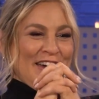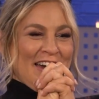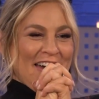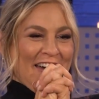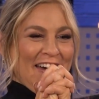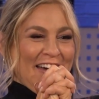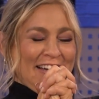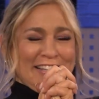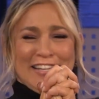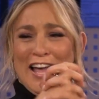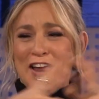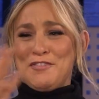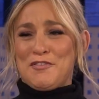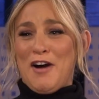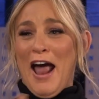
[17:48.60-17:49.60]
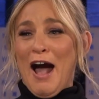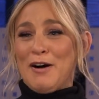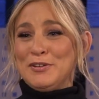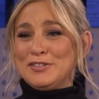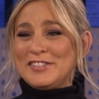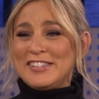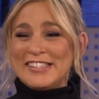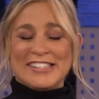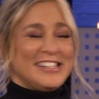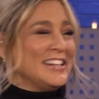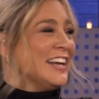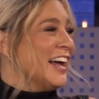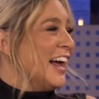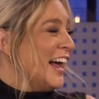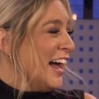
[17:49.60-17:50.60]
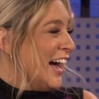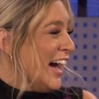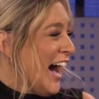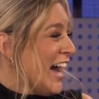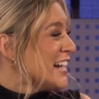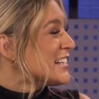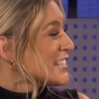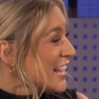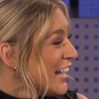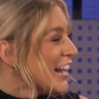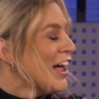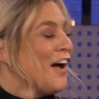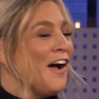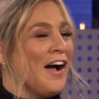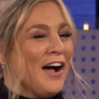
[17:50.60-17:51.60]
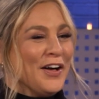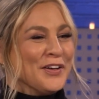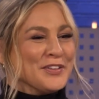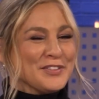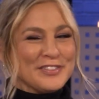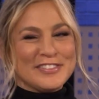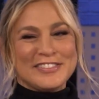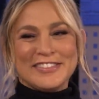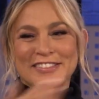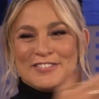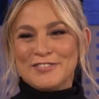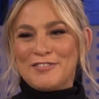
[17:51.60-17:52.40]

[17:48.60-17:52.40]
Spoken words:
Speaking of directions, Corey had none. All right.